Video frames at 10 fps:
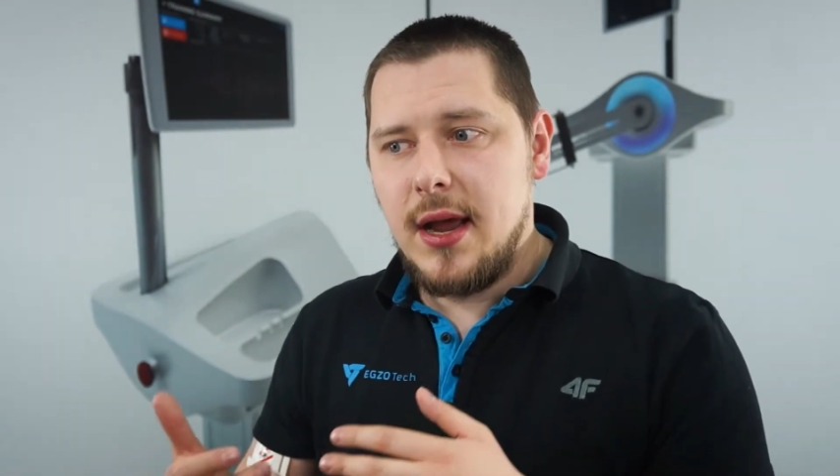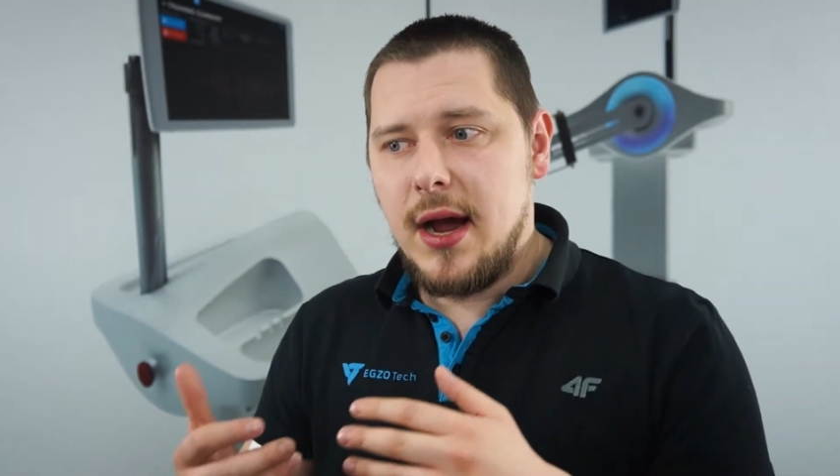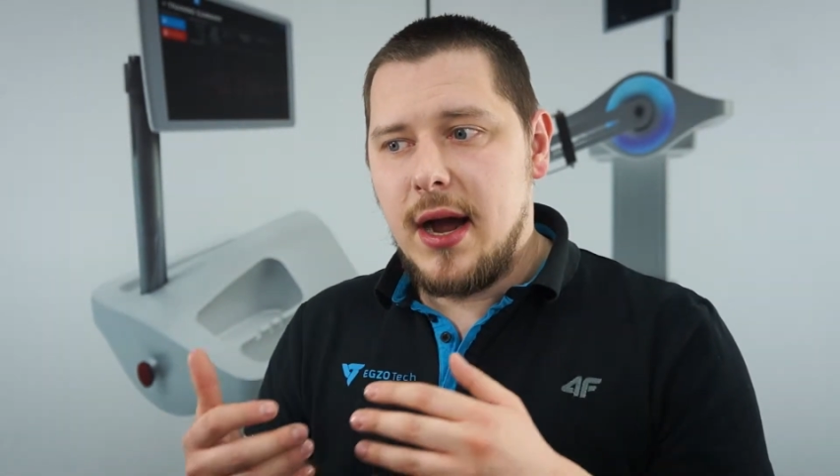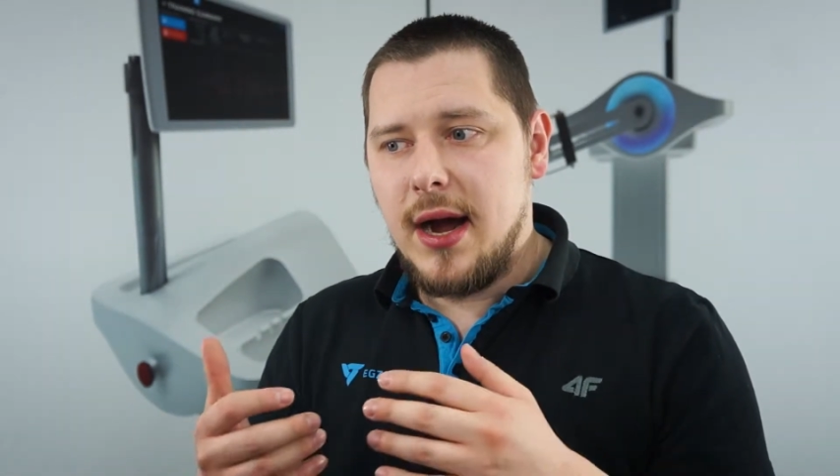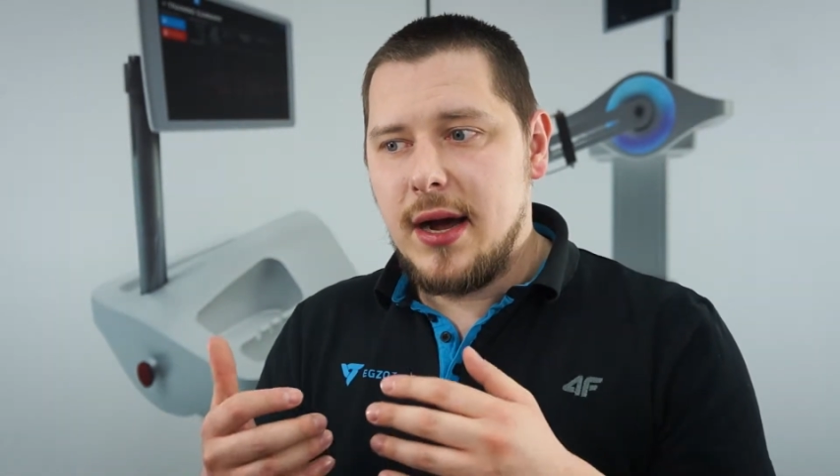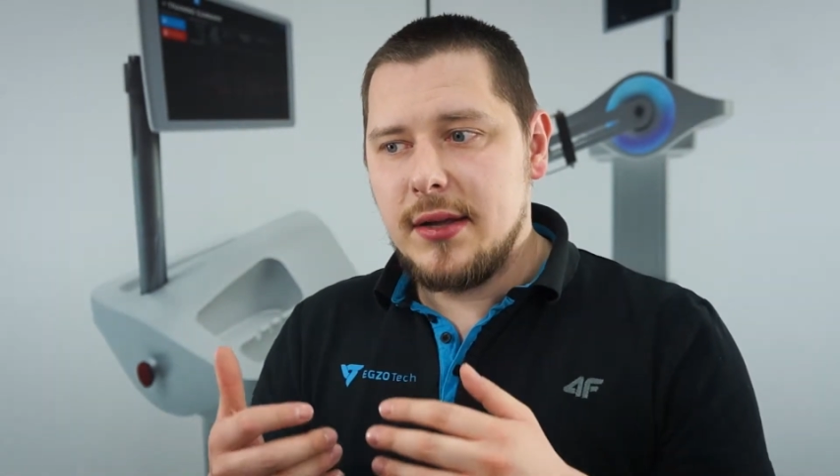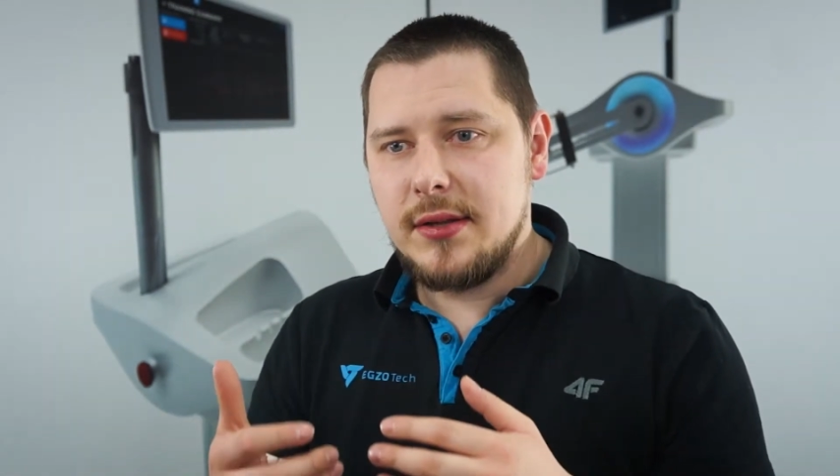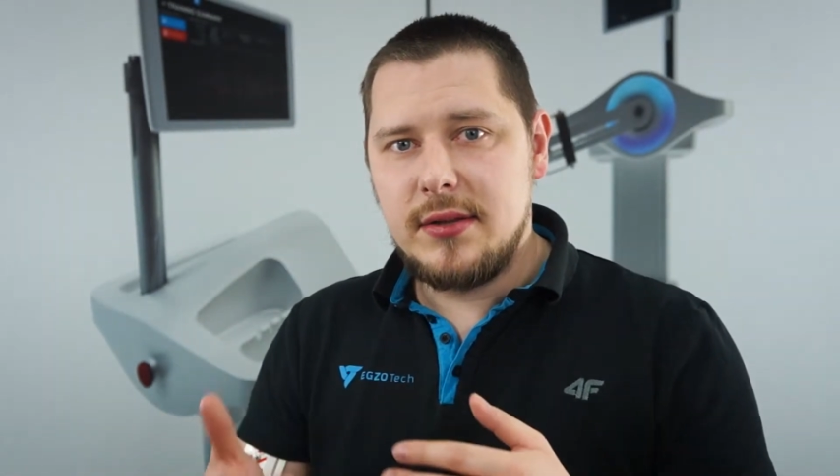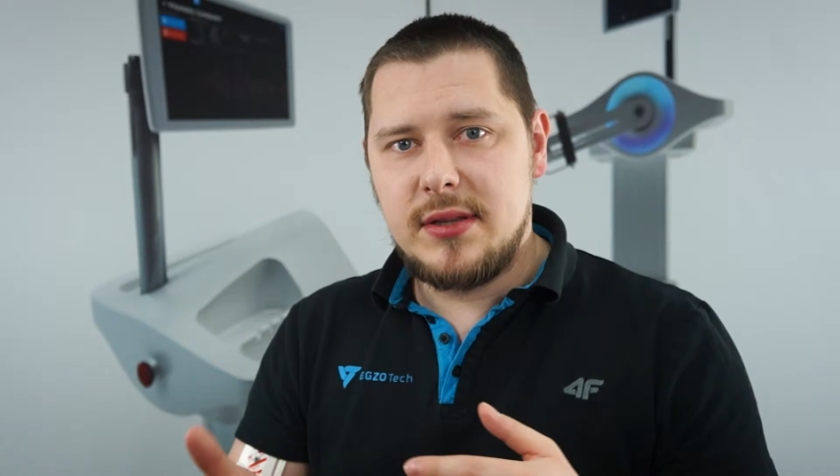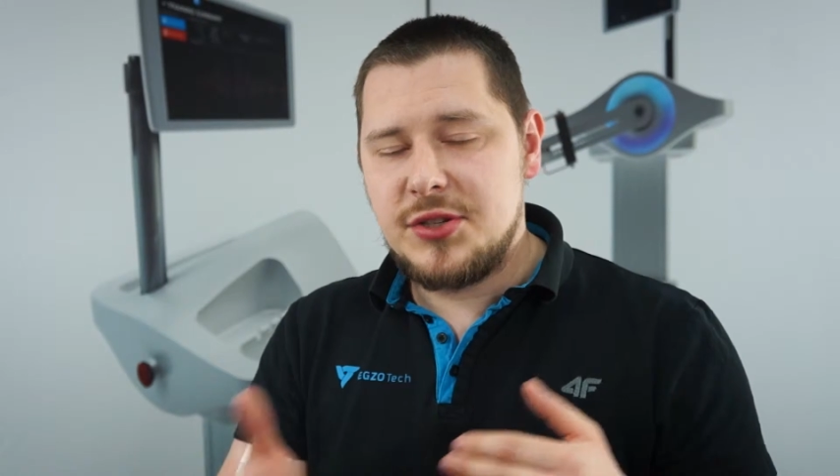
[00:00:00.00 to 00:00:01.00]

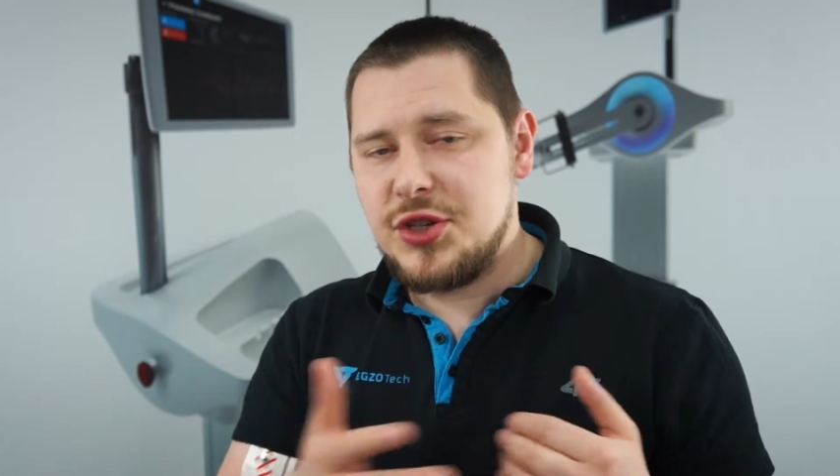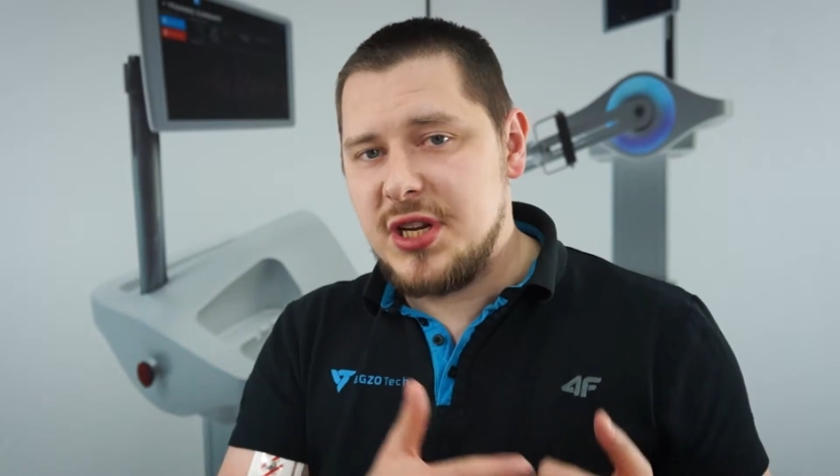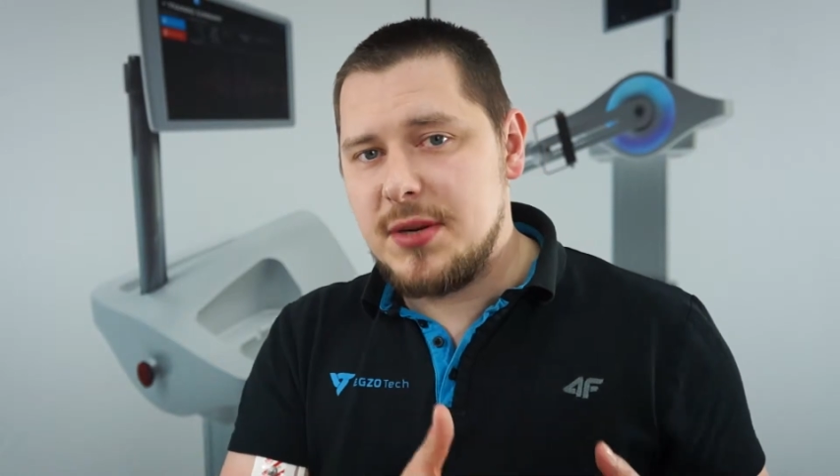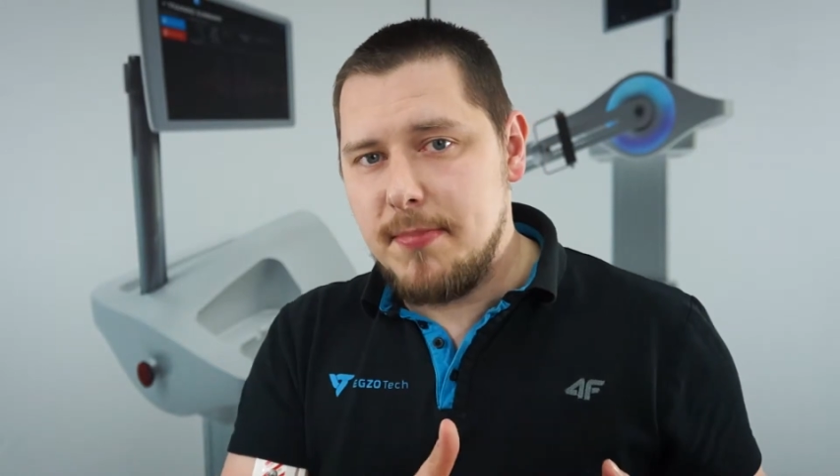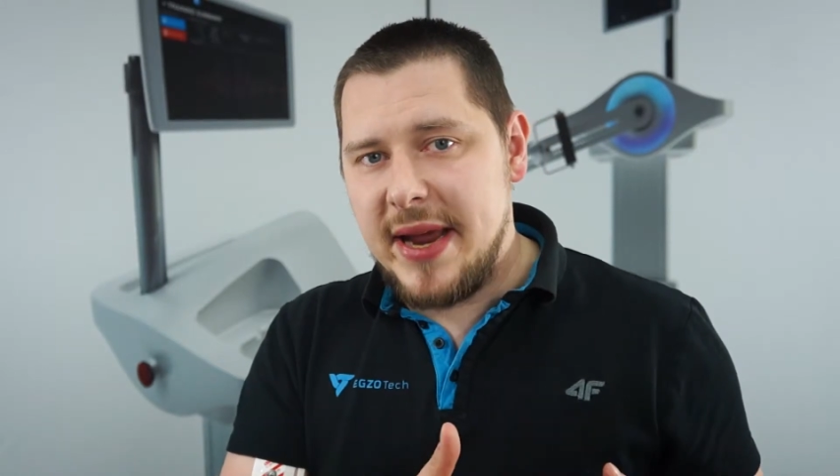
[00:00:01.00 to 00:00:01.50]
Uh, does she need